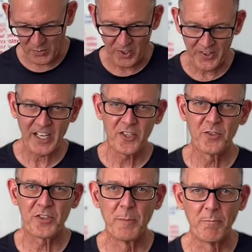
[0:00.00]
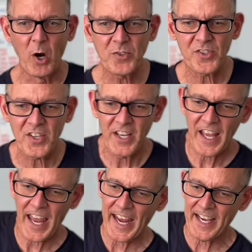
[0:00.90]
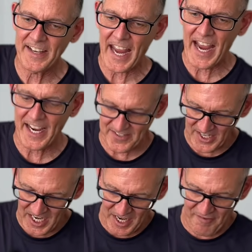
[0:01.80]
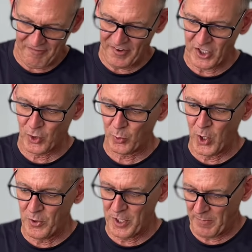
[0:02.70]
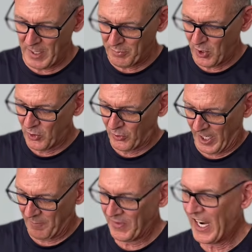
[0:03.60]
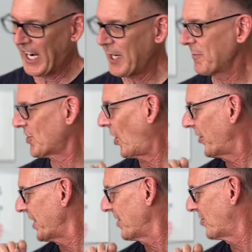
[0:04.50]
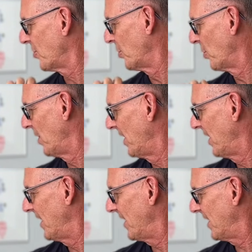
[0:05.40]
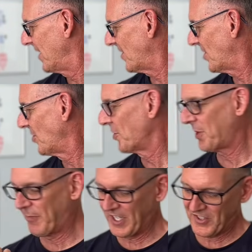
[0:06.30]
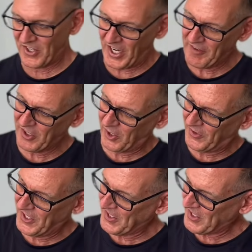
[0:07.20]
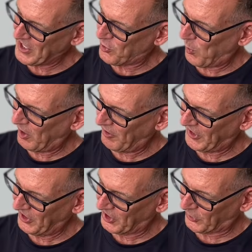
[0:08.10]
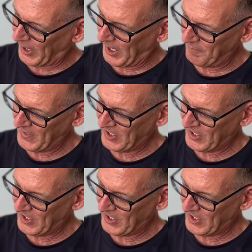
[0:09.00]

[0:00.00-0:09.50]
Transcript: the one that I use the most. And as I've grown in my program, I am starting to do some things that are heavier. This is a 12 kilogram,